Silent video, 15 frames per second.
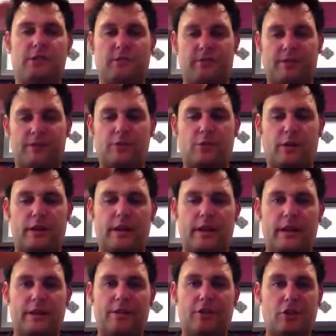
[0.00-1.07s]
The first one
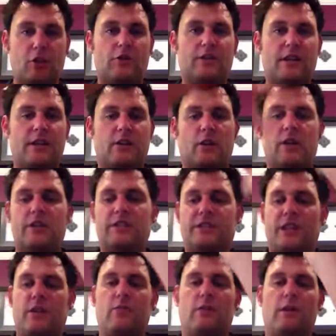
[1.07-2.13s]
is your content knowledge,
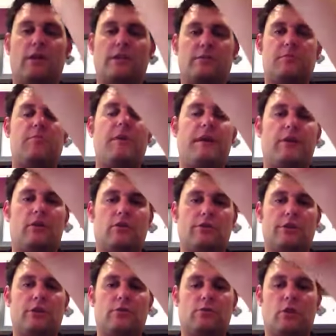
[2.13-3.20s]
second one is
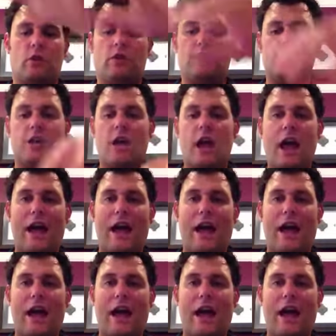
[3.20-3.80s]
pedagogical knowledge,